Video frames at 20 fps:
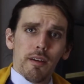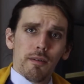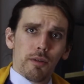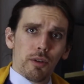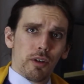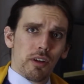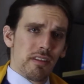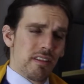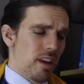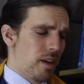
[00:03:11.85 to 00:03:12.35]

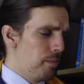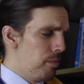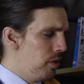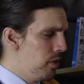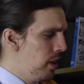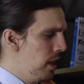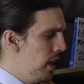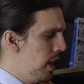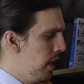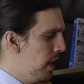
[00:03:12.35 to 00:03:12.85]
For
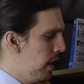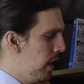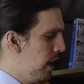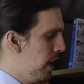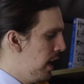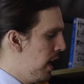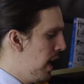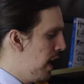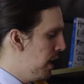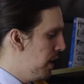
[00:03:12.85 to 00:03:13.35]
example, in
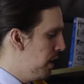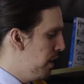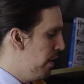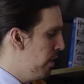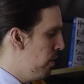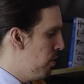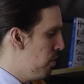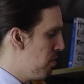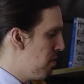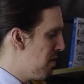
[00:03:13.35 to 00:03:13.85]
Ken
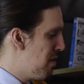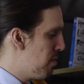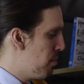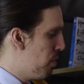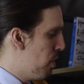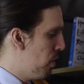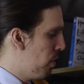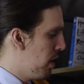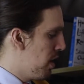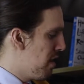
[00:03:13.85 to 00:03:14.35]
Liu's
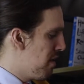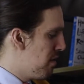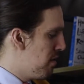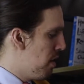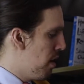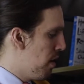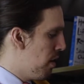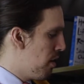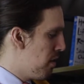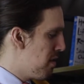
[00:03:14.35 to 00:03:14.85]
Broken
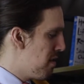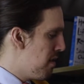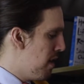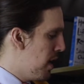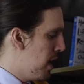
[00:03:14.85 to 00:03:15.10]
Stars,